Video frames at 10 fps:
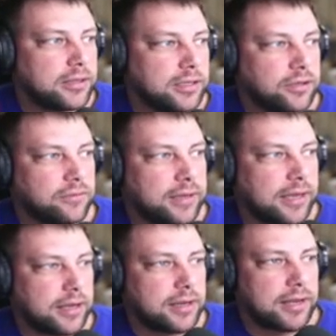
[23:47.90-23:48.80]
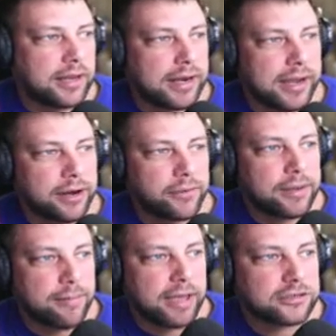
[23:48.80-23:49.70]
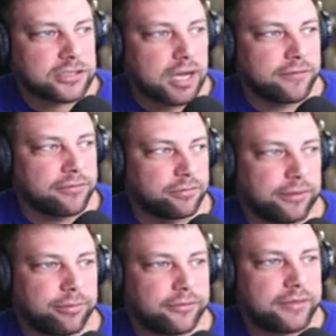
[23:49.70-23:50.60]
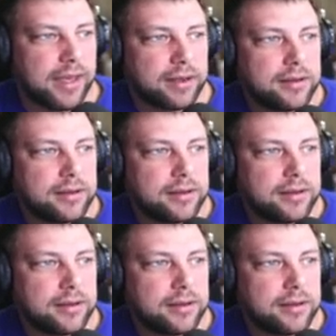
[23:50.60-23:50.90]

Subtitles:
You get an IRA match of 3%.